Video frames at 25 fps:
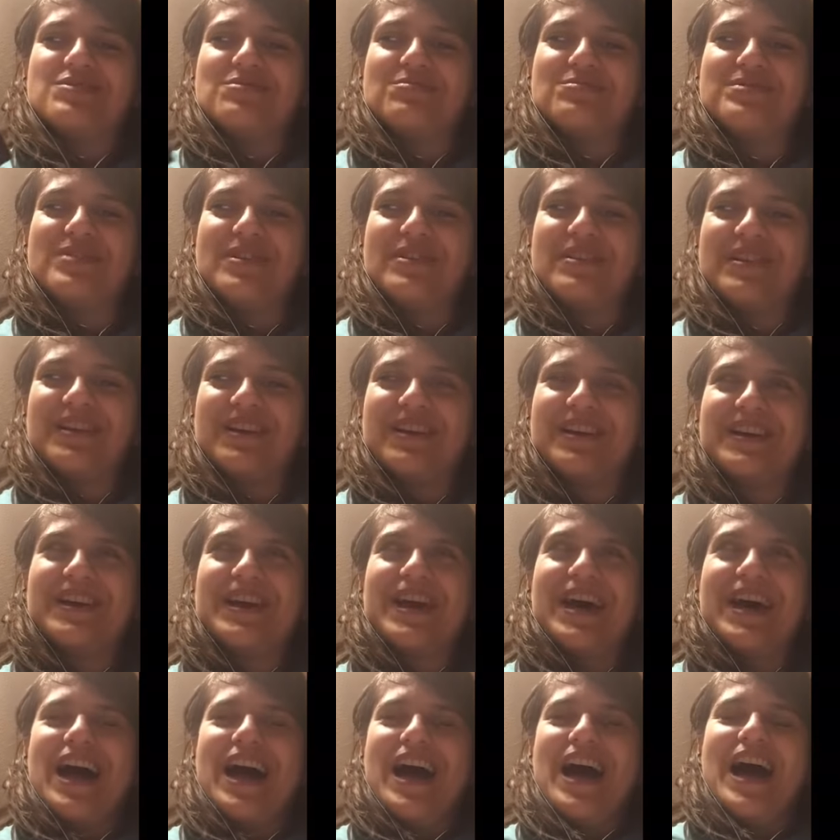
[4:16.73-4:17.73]
She was selling,
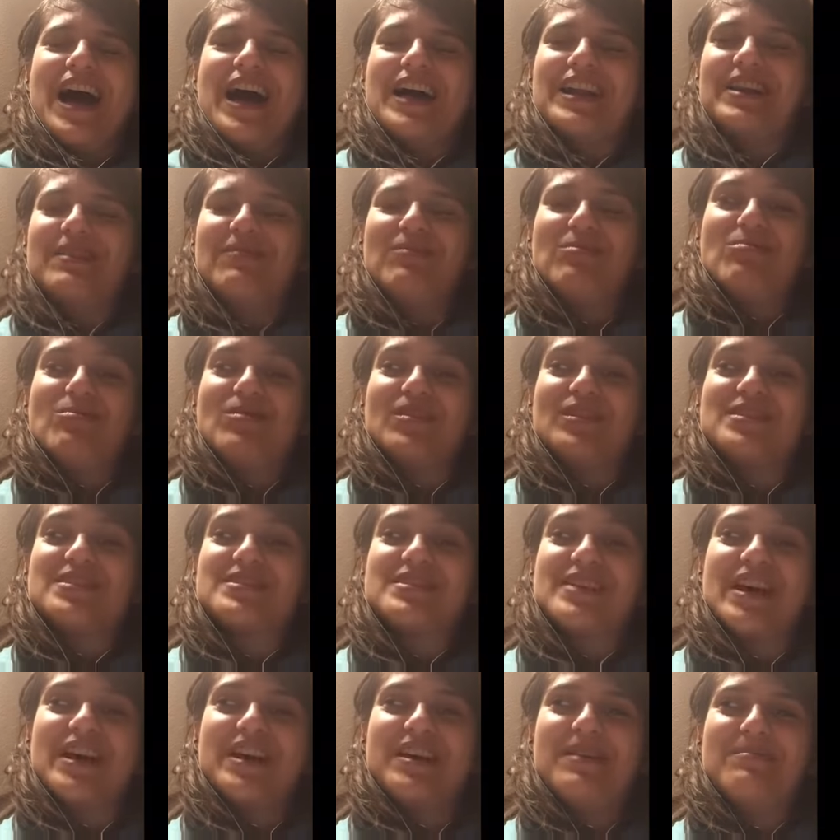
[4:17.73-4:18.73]
I never want to
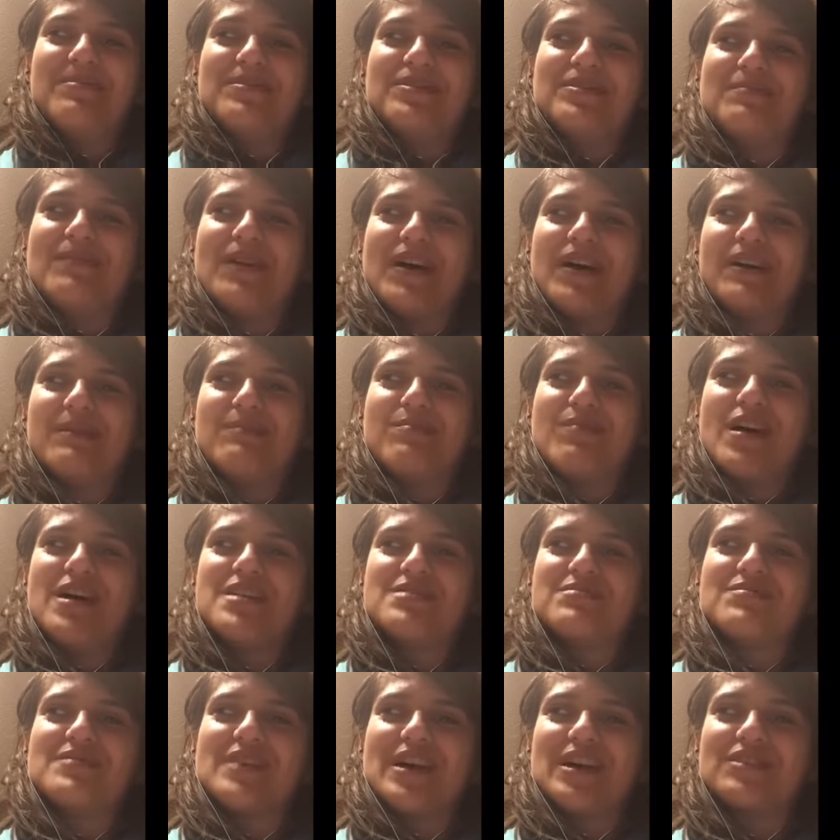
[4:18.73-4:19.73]
say it, but the
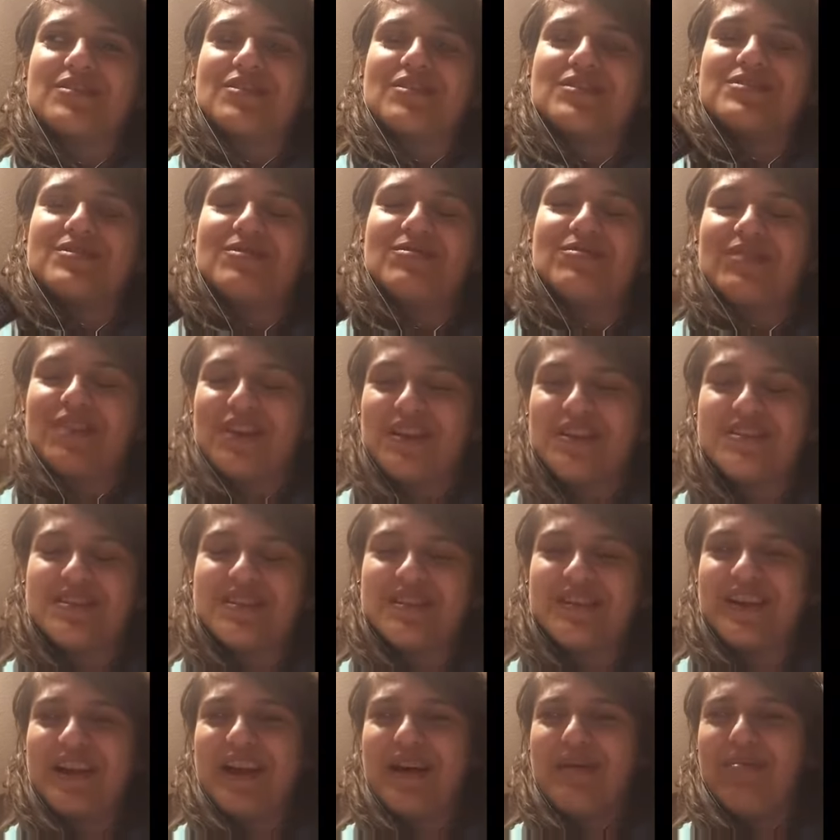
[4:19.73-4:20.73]
price was actually so
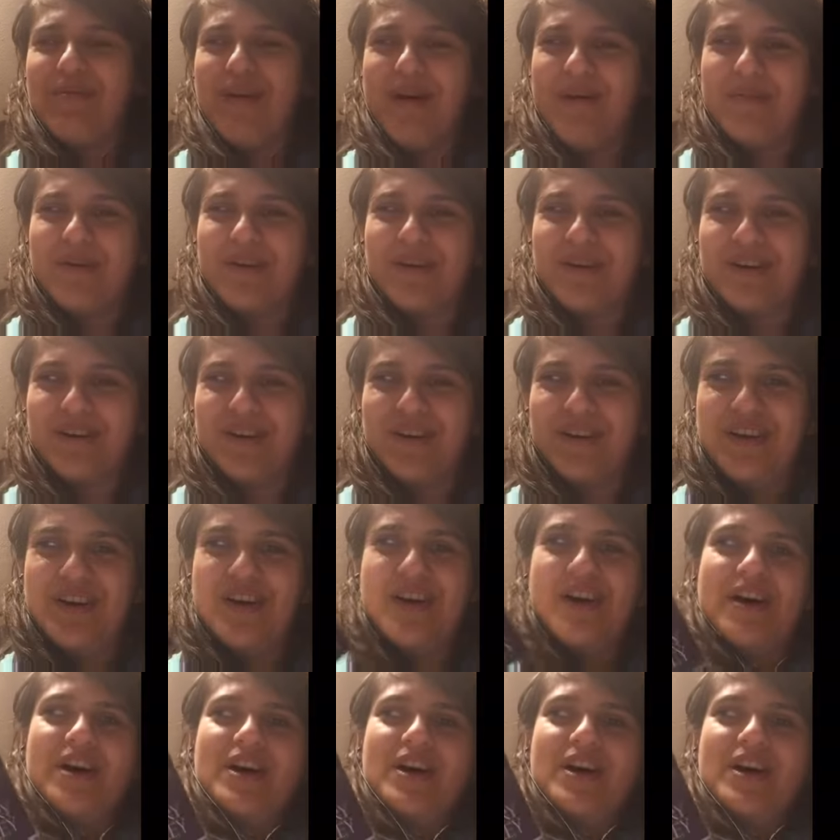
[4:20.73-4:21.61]
decent that I probably could.